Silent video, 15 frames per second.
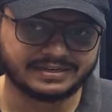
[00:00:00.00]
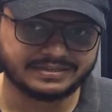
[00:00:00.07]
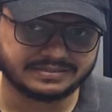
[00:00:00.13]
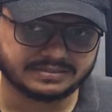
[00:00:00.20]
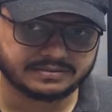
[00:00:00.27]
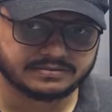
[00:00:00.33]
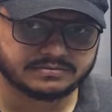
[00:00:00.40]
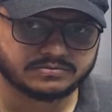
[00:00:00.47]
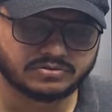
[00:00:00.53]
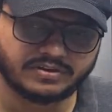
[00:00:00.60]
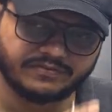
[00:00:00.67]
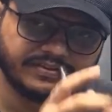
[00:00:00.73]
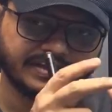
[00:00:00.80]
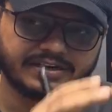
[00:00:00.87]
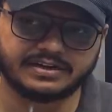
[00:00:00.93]
list, so if
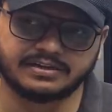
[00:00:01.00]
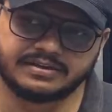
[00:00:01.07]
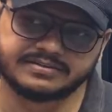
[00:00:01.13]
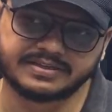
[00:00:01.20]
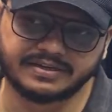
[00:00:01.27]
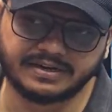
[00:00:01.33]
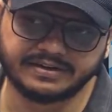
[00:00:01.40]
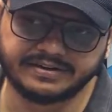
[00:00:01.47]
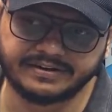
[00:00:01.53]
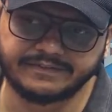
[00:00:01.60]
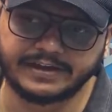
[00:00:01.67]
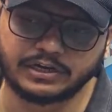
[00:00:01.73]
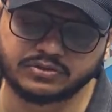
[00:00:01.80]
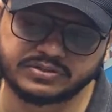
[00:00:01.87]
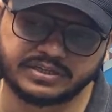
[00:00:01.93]
there are, say, 100
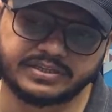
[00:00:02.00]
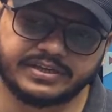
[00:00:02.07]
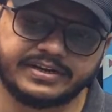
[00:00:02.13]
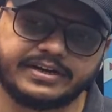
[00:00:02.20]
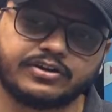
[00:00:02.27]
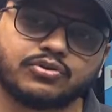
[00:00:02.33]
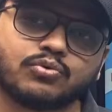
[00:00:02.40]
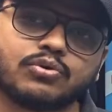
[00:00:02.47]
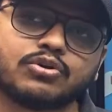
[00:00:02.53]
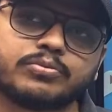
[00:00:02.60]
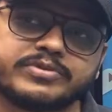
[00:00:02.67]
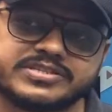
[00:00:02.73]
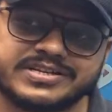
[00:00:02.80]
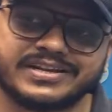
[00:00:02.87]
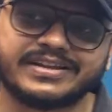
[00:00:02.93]
values are there and you want to
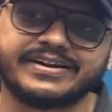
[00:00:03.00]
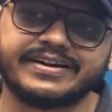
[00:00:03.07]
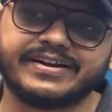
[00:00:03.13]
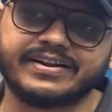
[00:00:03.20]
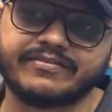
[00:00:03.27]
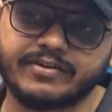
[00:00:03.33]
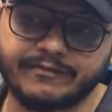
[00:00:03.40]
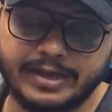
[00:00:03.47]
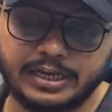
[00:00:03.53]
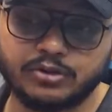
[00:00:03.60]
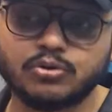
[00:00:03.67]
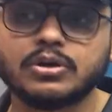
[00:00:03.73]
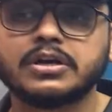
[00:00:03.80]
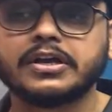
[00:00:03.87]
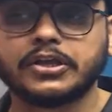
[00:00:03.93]
basically retrieve a value
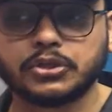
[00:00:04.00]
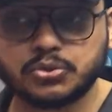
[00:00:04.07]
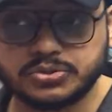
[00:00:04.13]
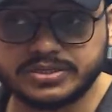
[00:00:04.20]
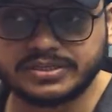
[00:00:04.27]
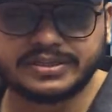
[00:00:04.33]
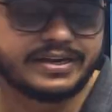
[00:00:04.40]
using the